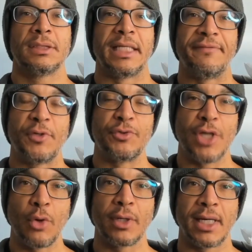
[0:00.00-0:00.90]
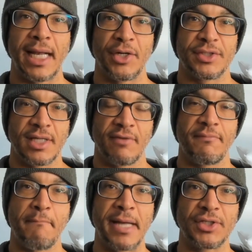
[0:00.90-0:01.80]
If you don't allow yourself
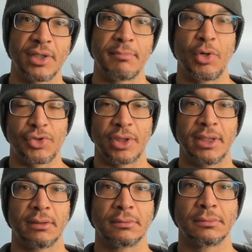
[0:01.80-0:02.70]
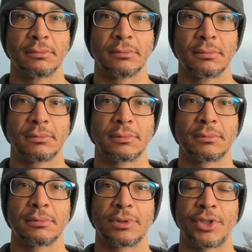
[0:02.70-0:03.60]
mentally, emotionally
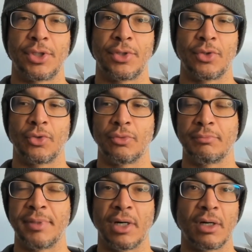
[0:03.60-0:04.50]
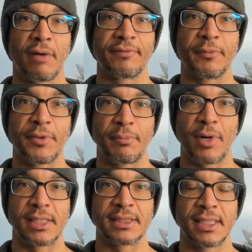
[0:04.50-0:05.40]
to be uncomfortable with the
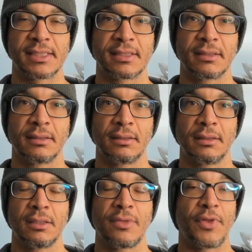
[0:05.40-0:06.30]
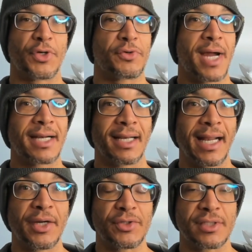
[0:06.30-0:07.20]
process, then you're not
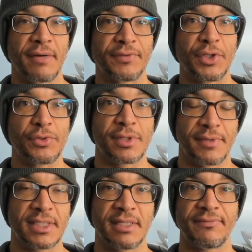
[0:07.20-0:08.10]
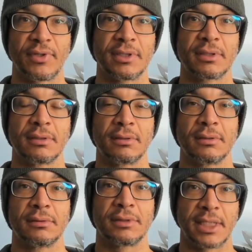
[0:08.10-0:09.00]
allowing yourself to do something different
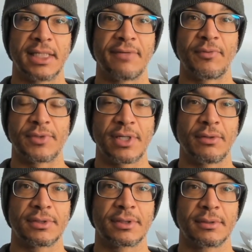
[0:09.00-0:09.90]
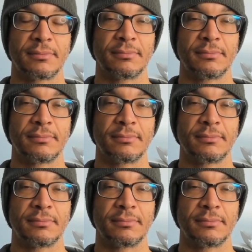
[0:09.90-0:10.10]
to get different results.